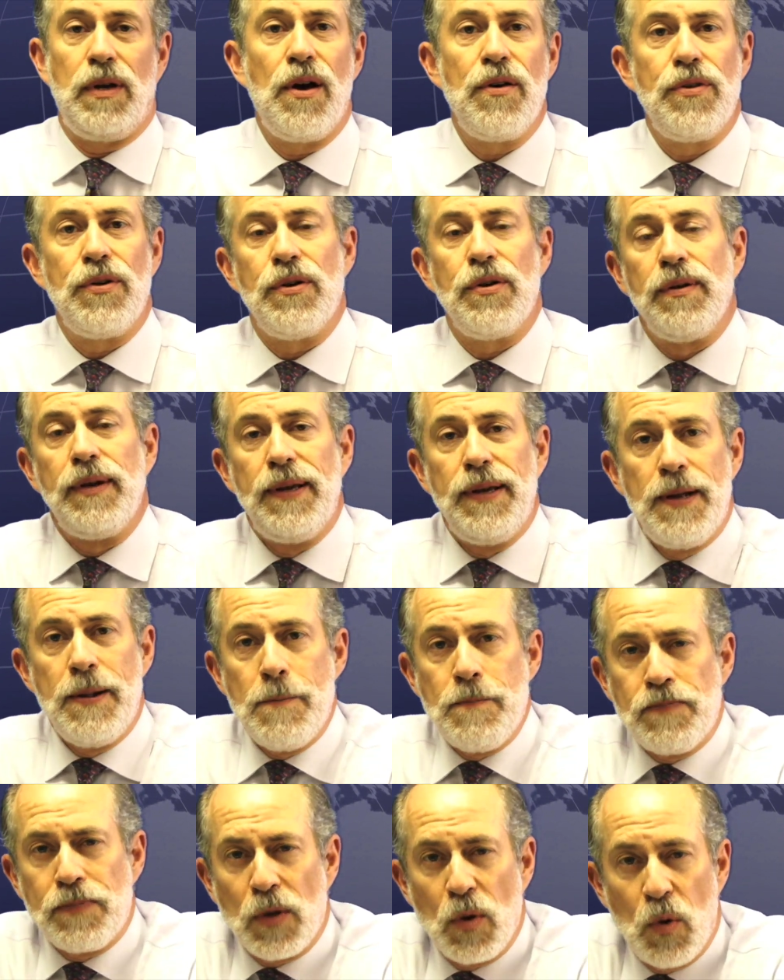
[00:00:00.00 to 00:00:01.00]
other
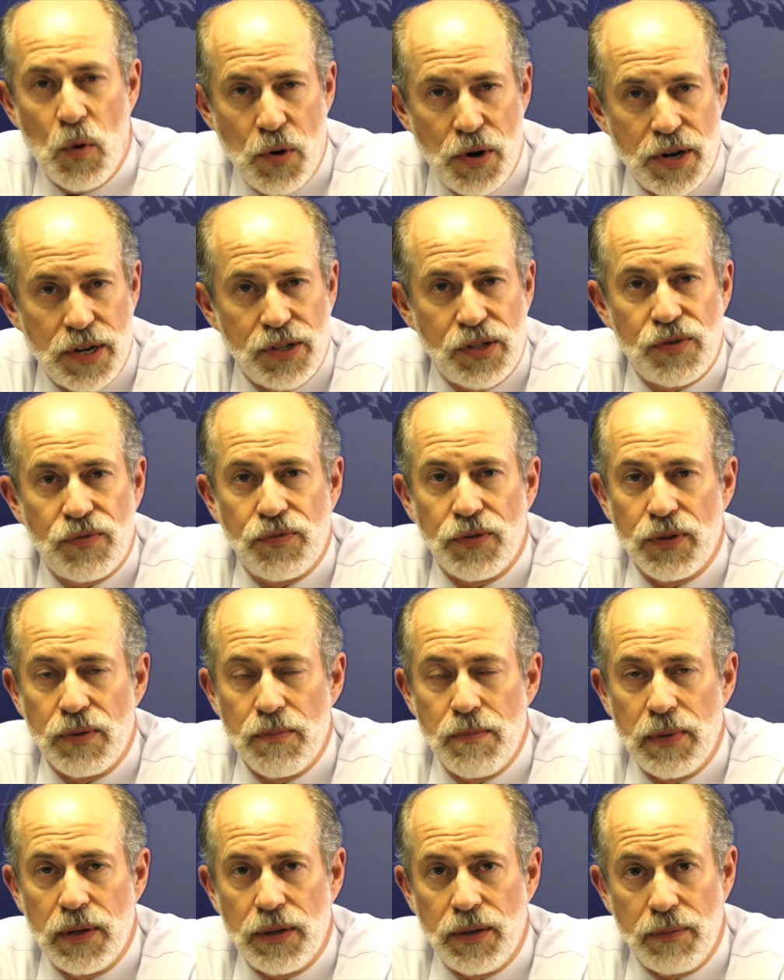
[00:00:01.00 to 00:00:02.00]
ordnance for
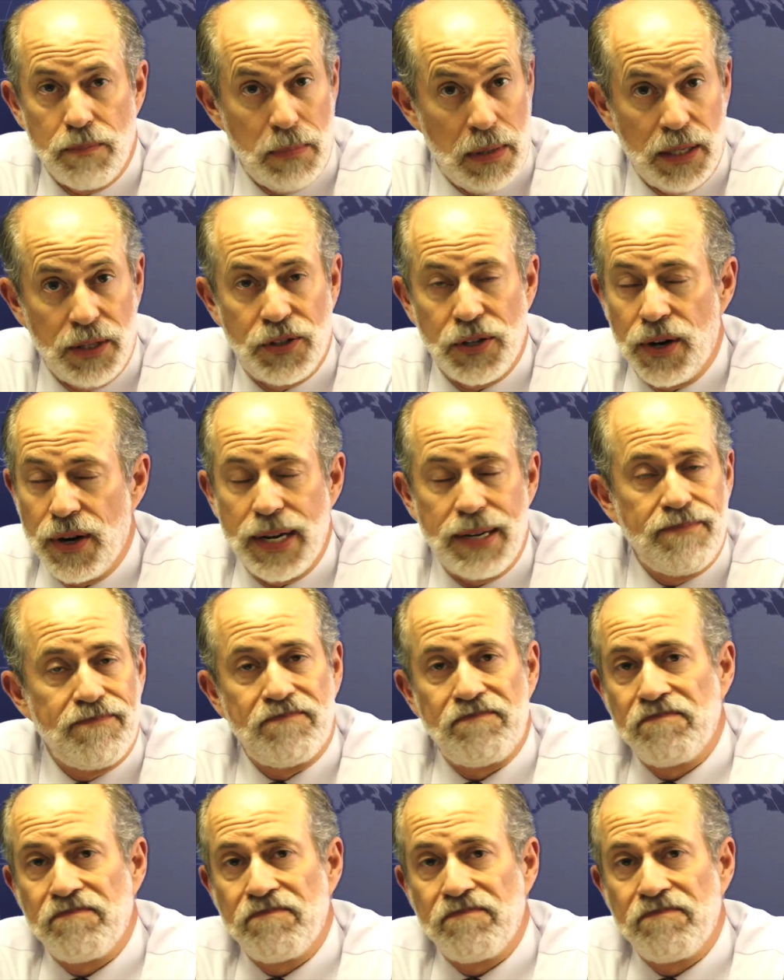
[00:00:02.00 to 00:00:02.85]
the military